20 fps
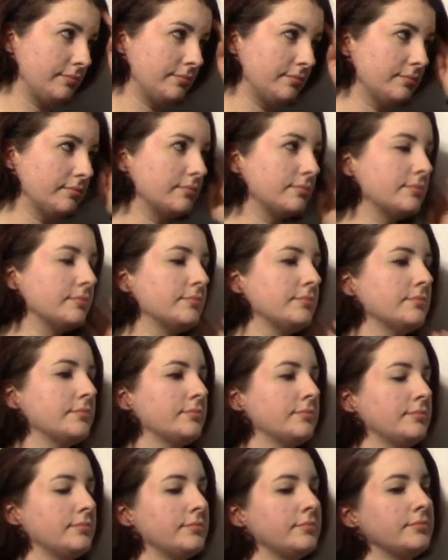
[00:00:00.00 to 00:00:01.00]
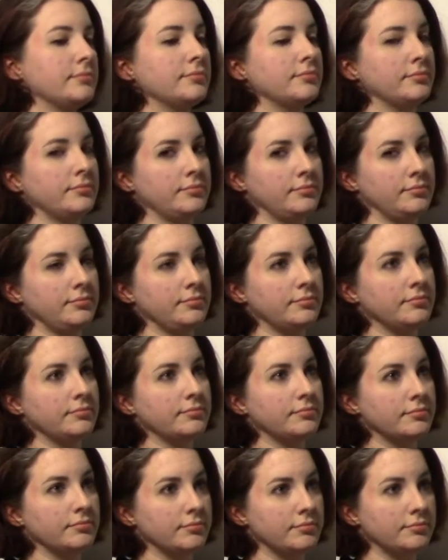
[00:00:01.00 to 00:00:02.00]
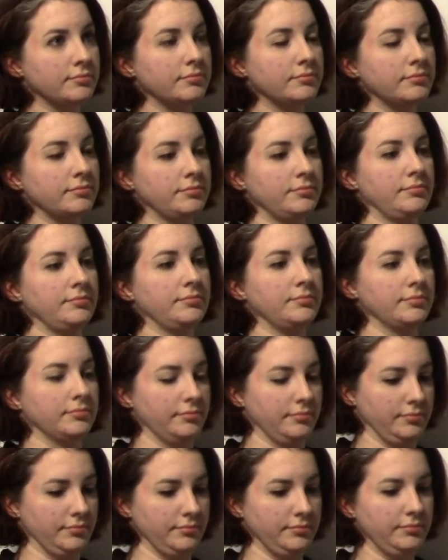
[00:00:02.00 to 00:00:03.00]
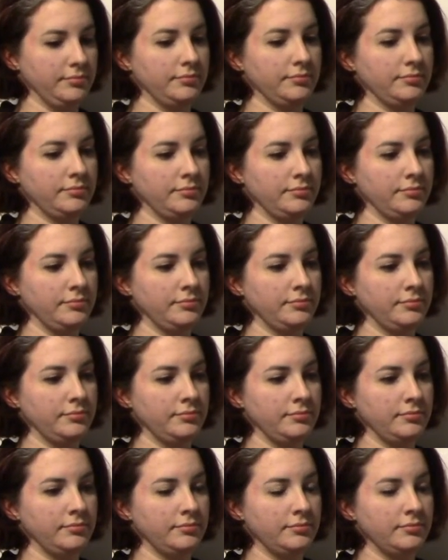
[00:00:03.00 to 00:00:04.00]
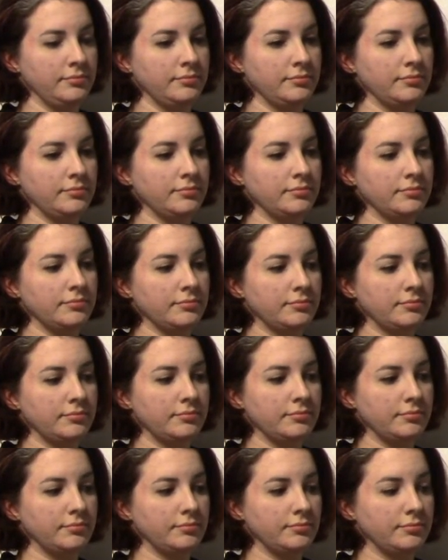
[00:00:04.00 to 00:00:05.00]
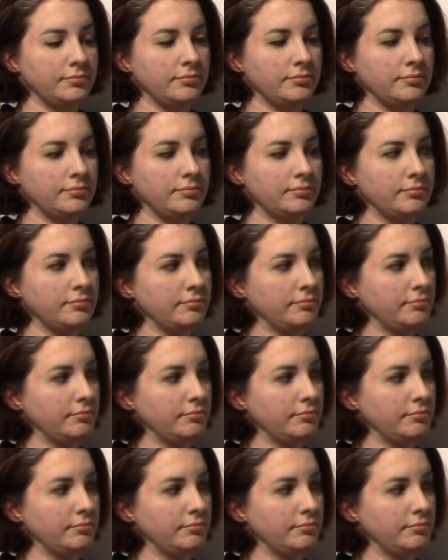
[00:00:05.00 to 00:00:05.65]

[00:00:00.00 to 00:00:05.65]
This person isn't speaking.